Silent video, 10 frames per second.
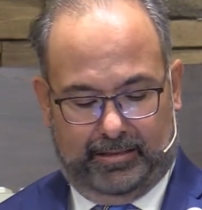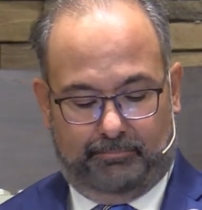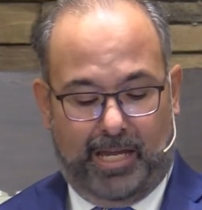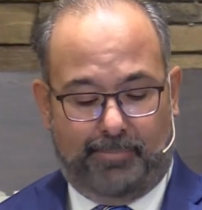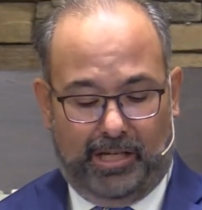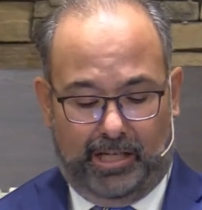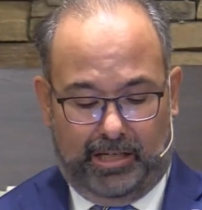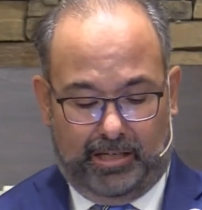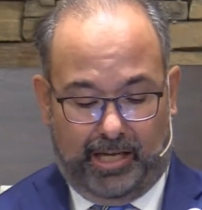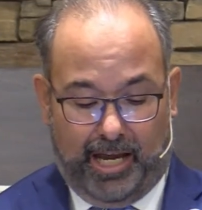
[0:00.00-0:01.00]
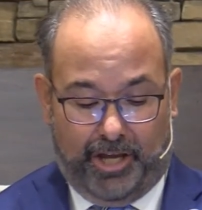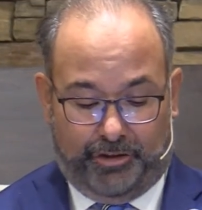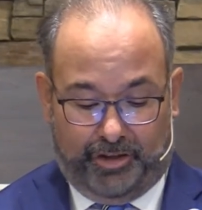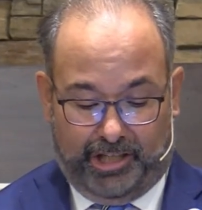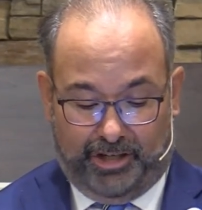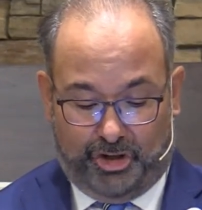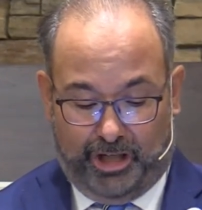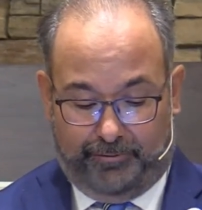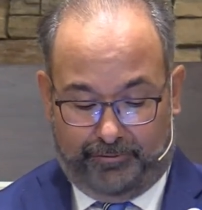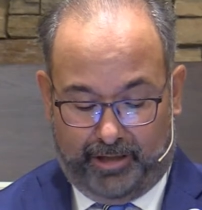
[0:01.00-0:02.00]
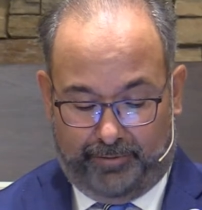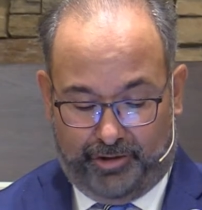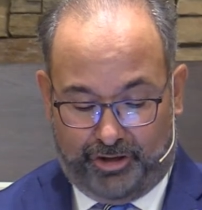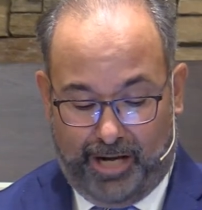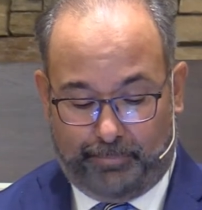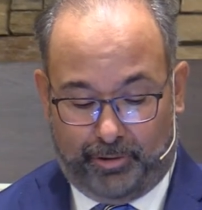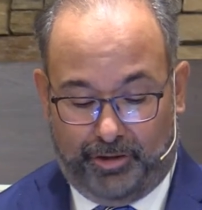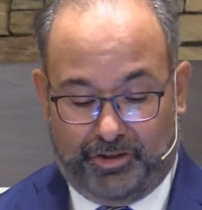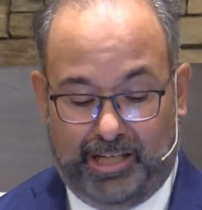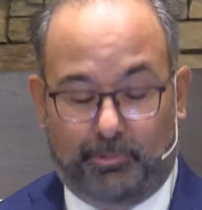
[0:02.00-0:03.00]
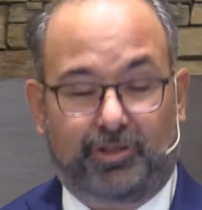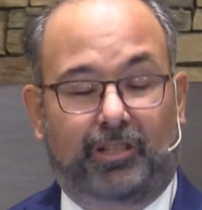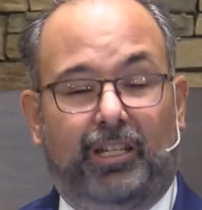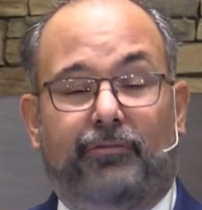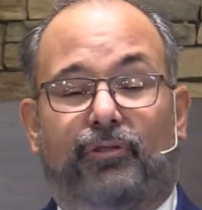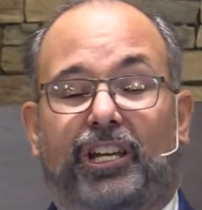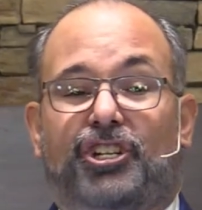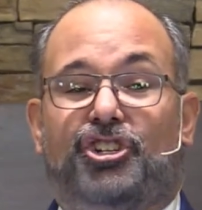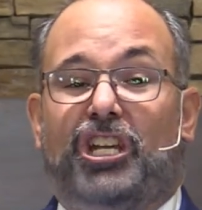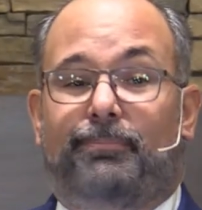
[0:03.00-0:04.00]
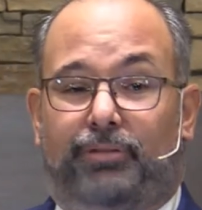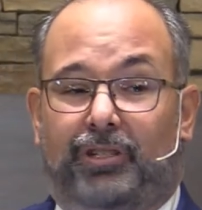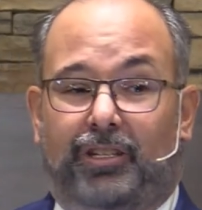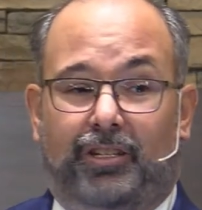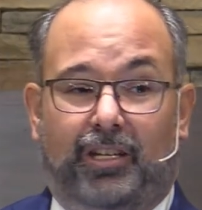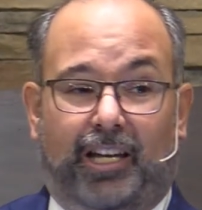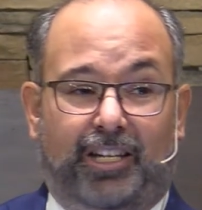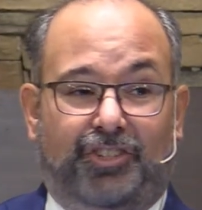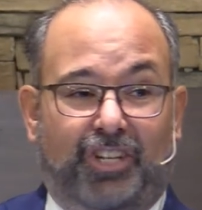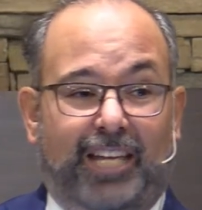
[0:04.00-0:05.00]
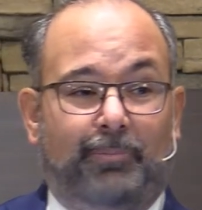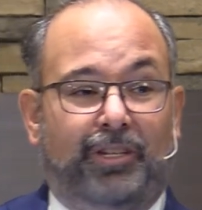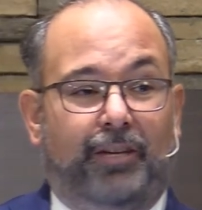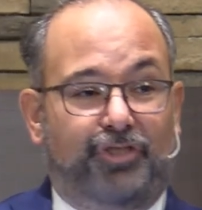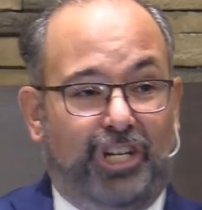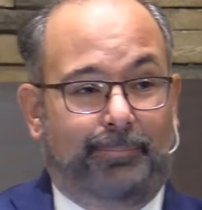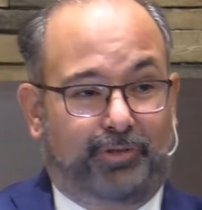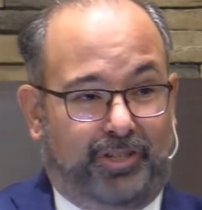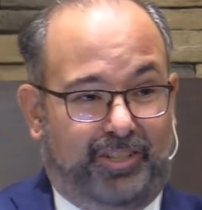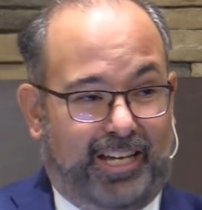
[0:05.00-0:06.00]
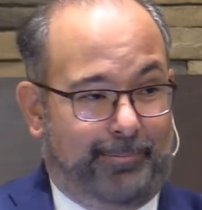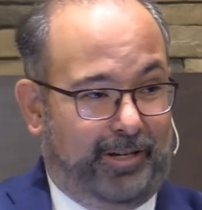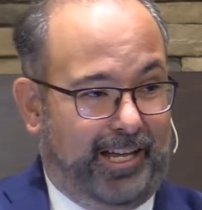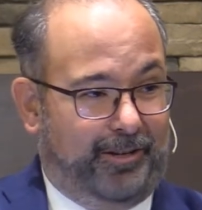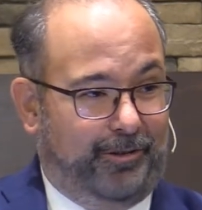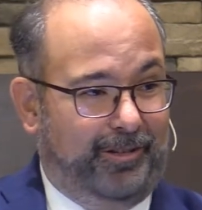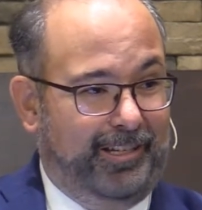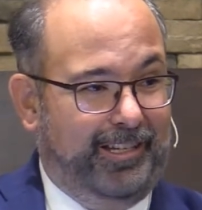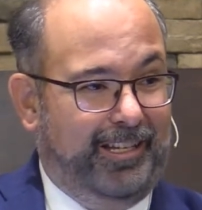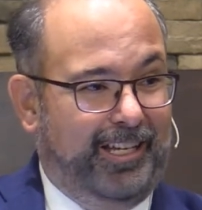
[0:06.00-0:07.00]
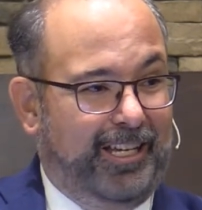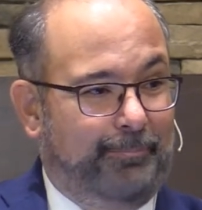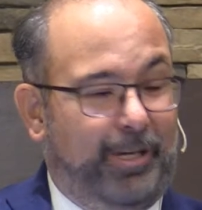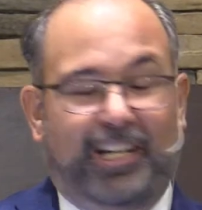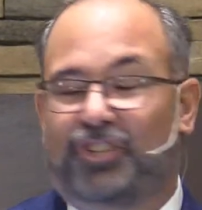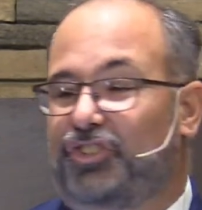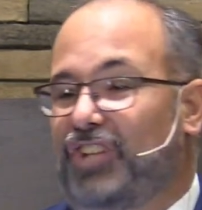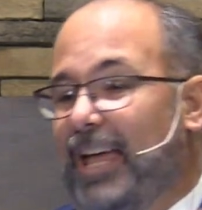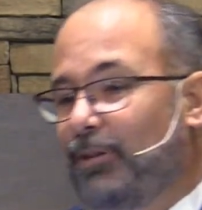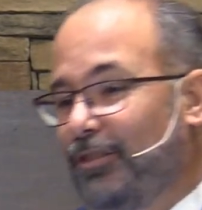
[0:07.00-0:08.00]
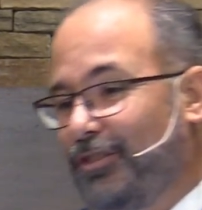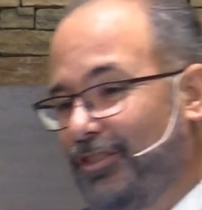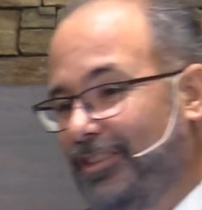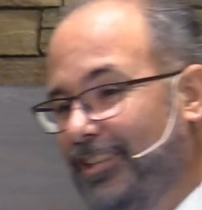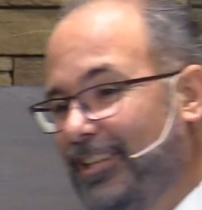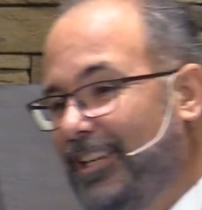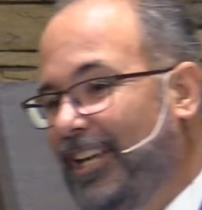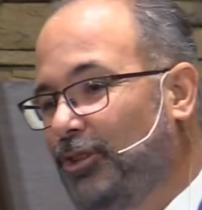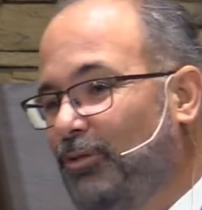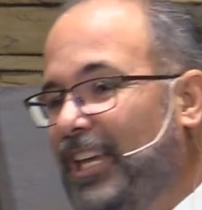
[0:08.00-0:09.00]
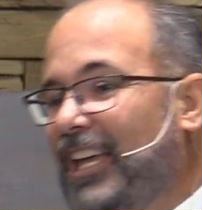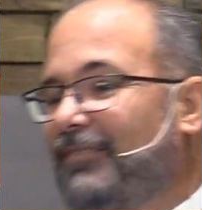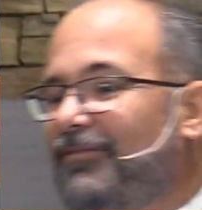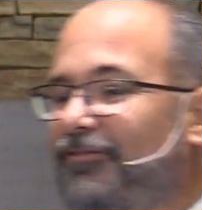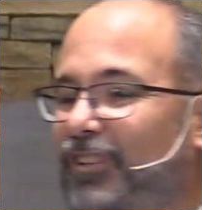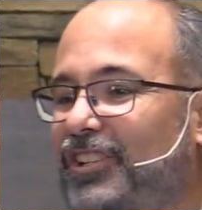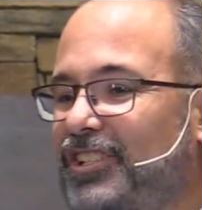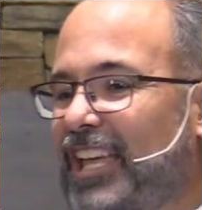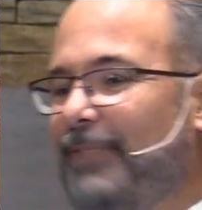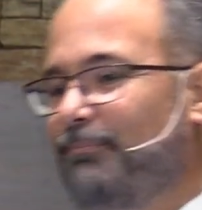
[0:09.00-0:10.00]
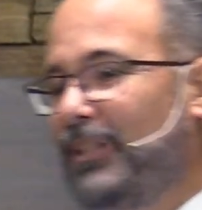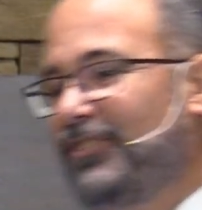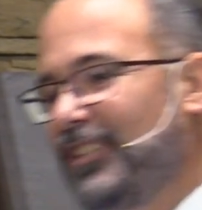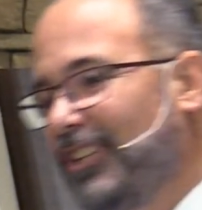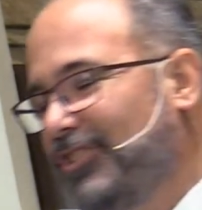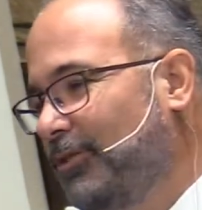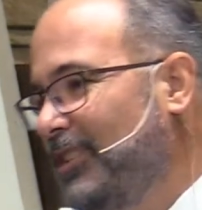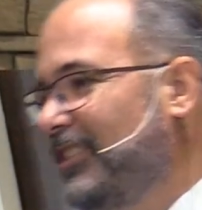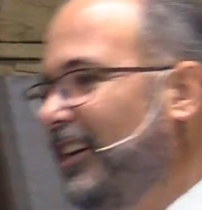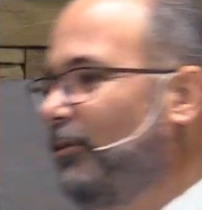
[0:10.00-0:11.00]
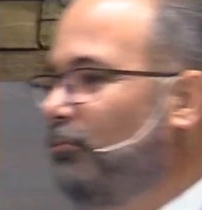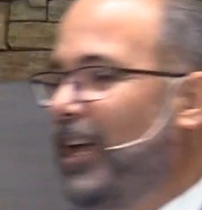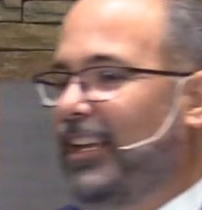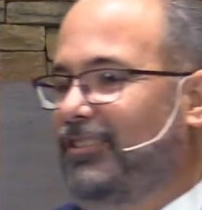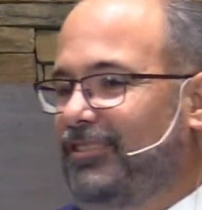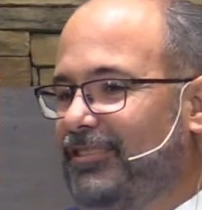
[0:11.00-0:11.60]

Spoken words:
Maybe as the chief of the shepherds, he was delivering sheep, a consignment of sheep to the tabernacle, but it's Sabbath, and you can't finish that business, so he's got to wait.